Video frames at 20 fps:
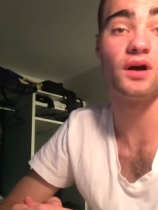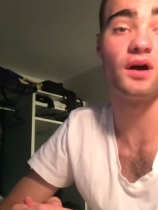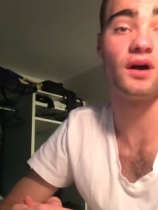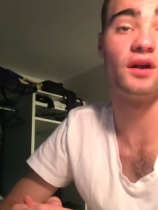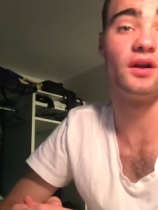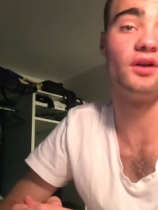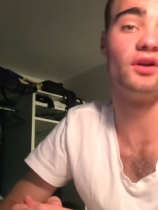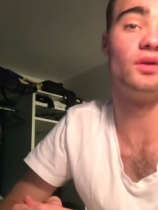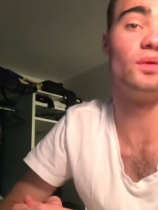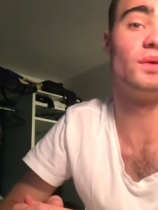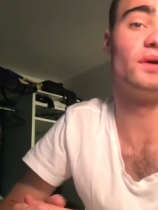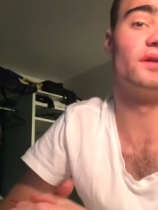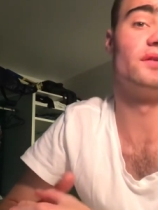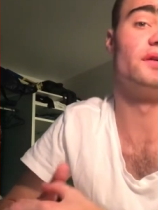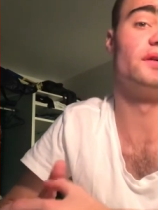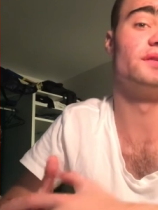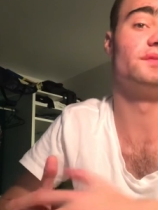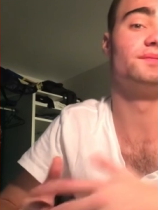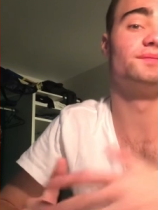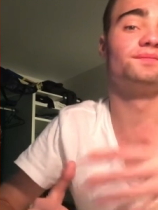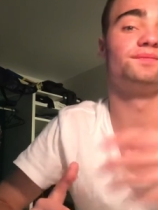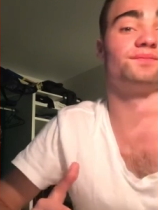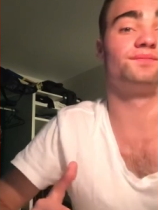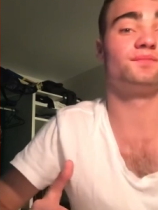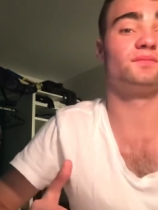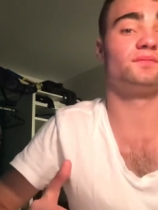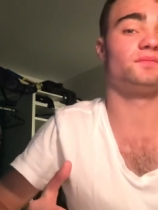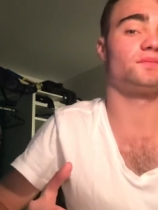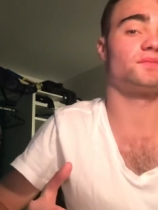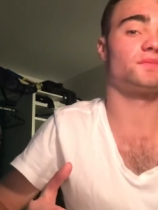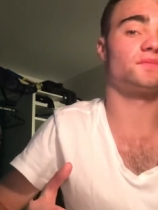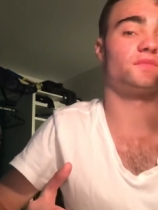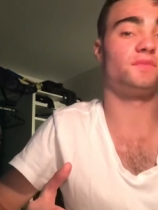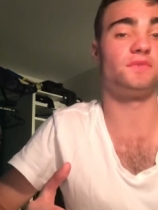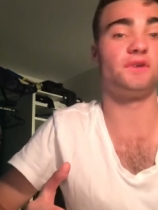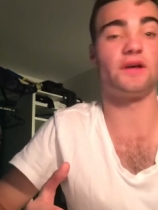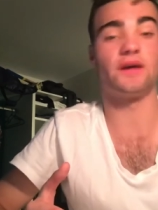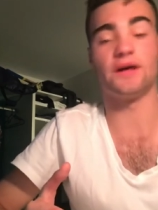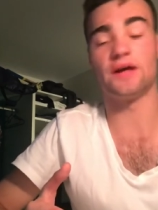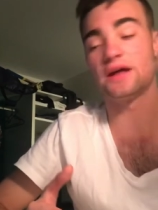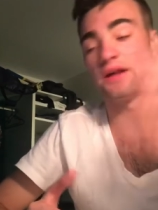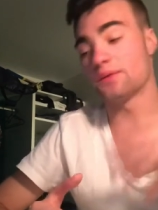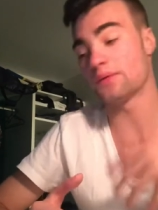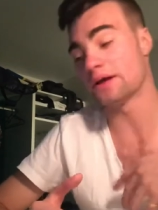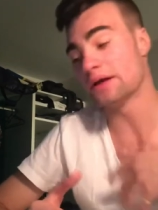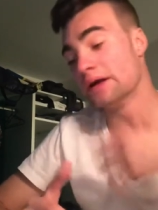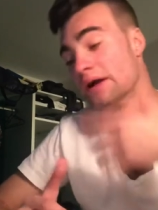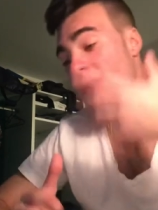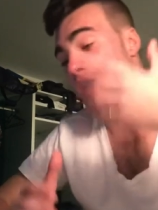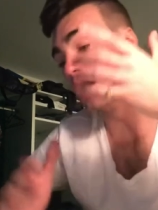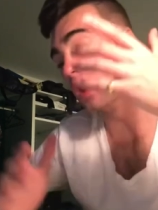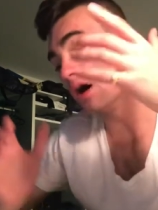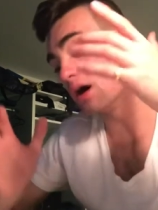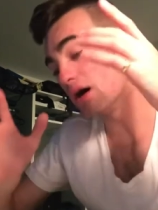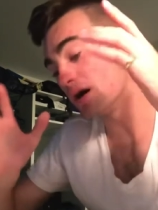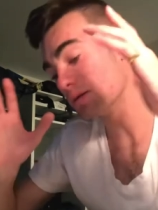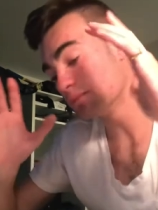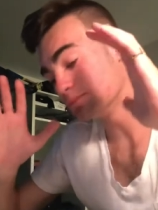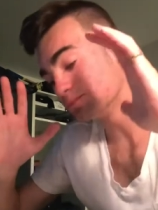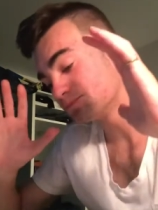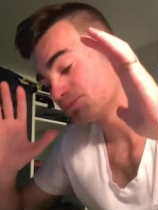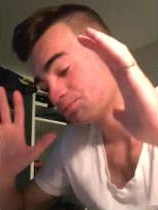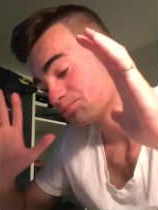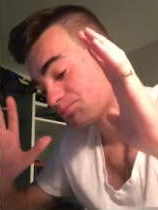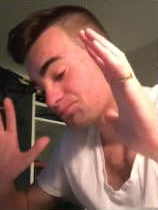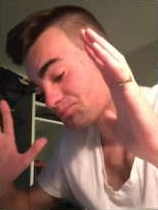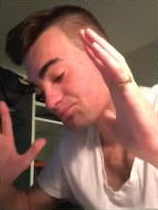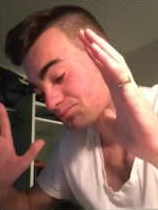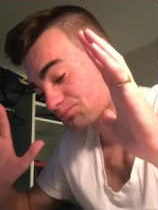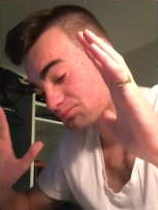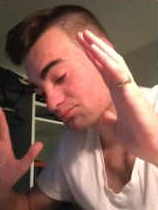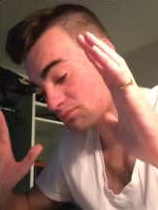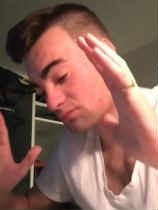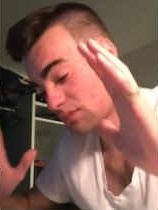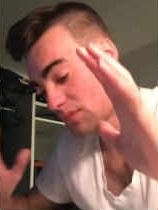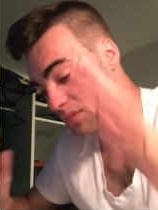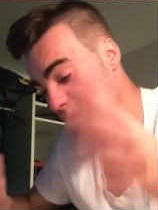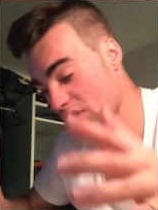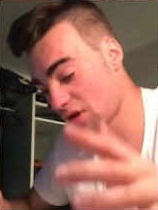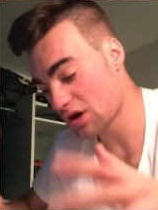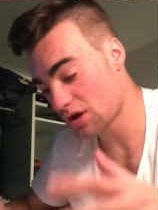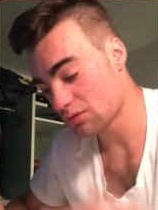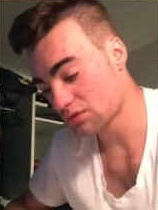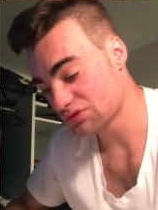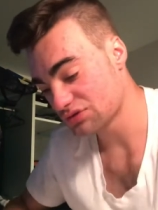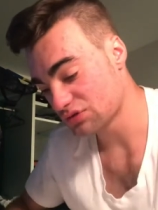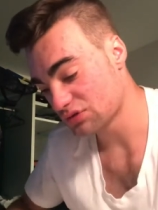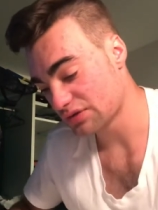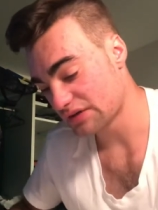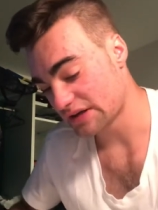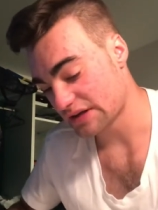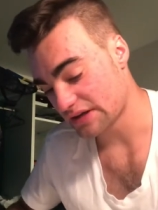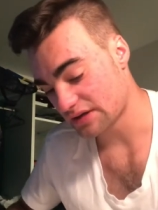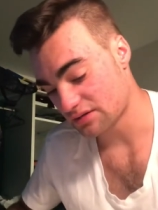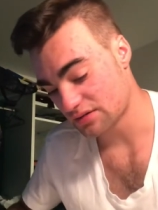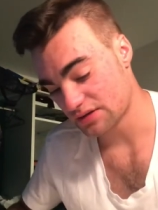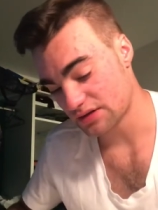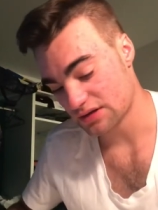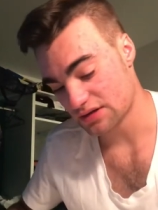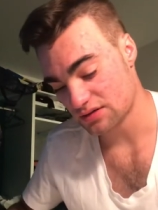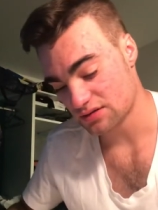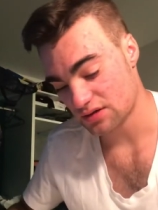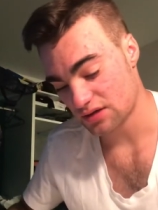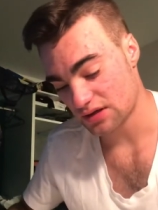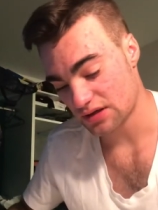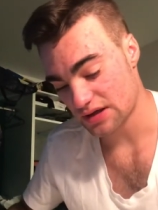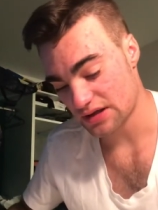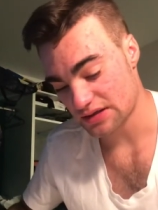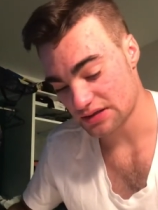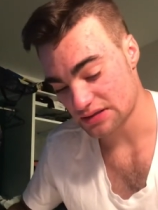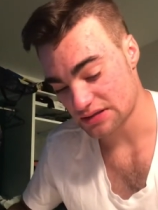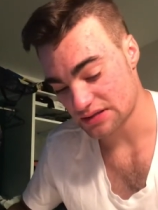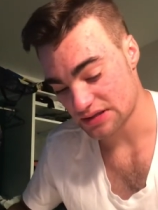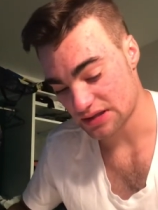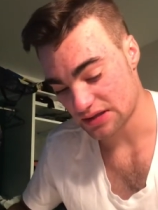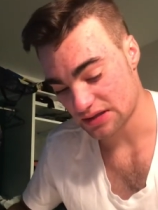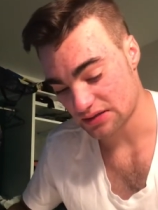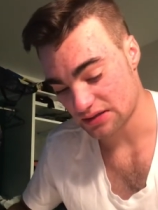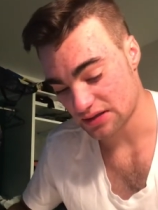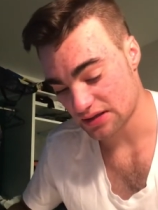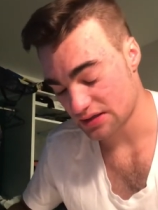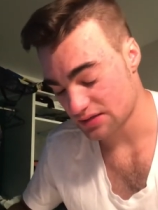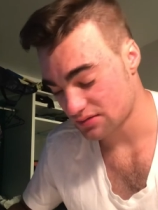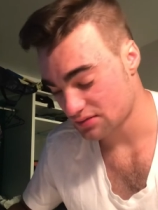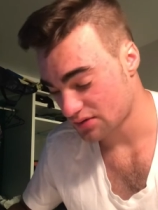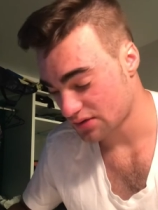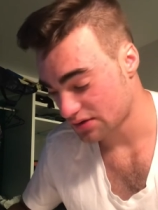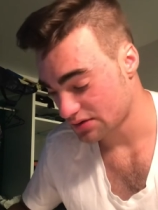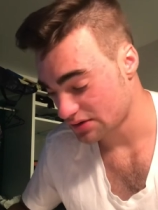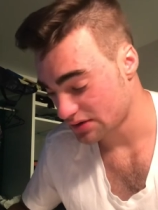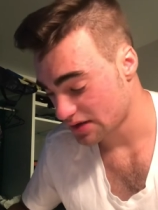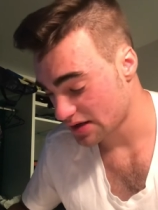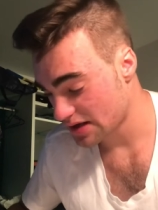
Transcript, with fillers: I don't know whether it. Yeah. Anyway, um, I will sort that out in the editing later on.